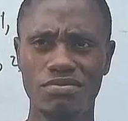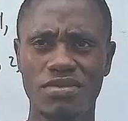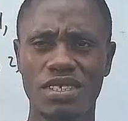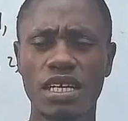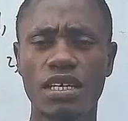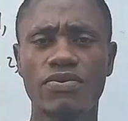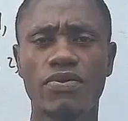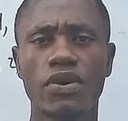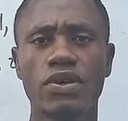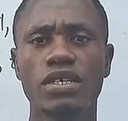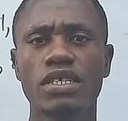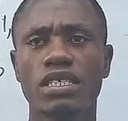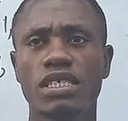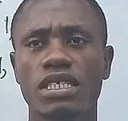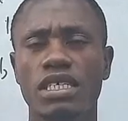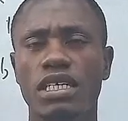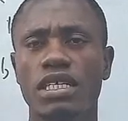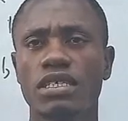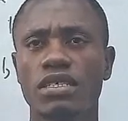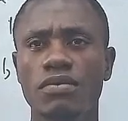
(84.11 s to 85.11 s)
take for
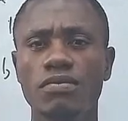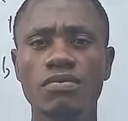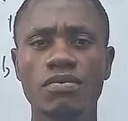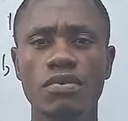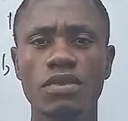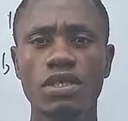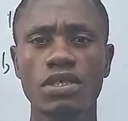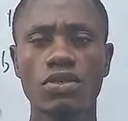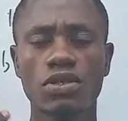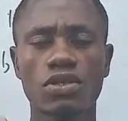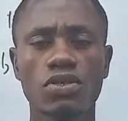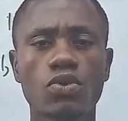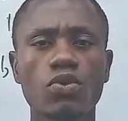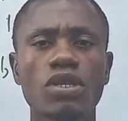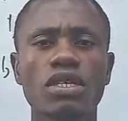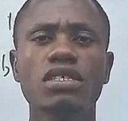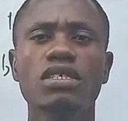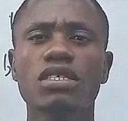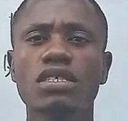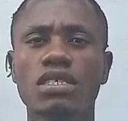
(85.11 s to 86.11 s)
instance your
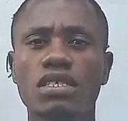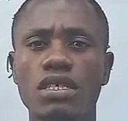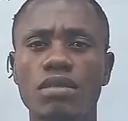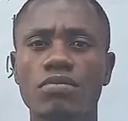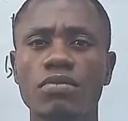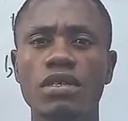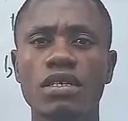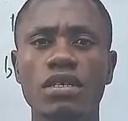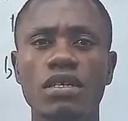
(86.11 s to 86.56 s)
schooling system,